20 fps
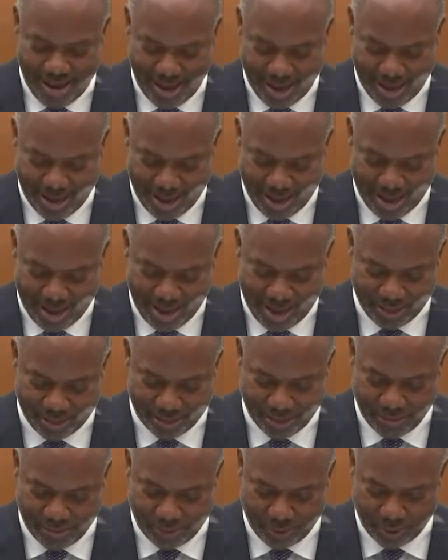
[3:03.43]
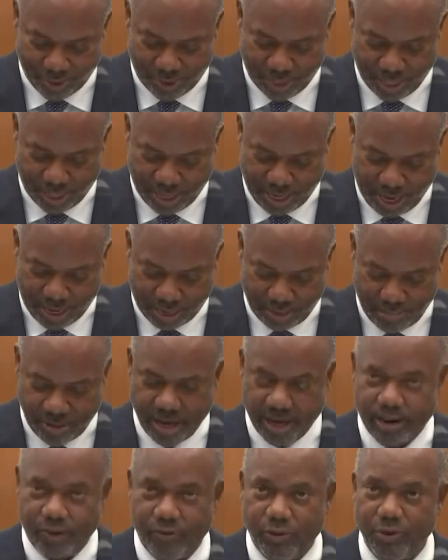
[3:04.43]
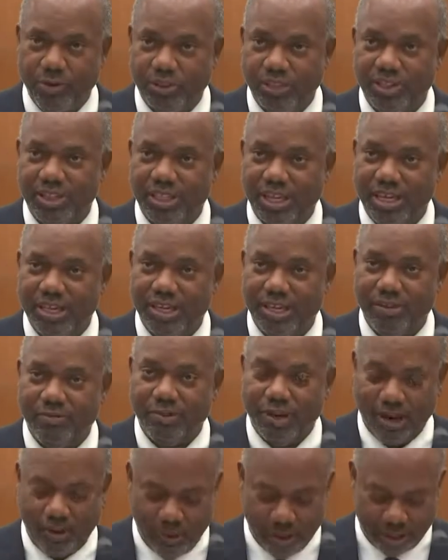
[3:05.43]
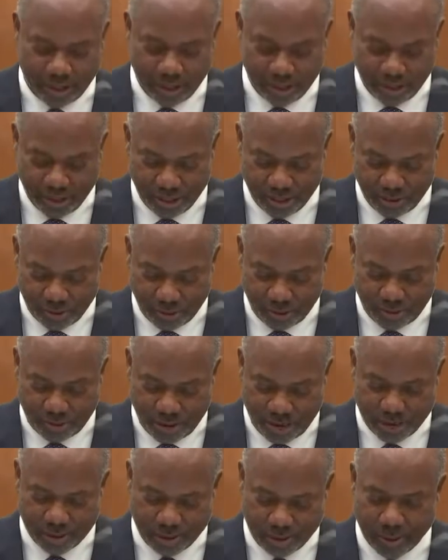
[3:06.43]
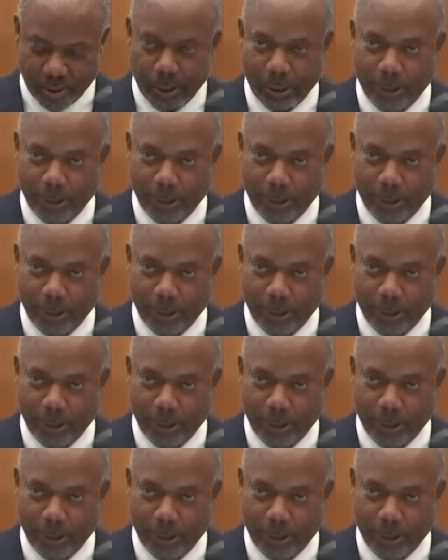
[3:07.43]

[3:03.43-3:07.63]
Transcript: And ask you first, Dr. Baker, if you would just identify what this is for the record.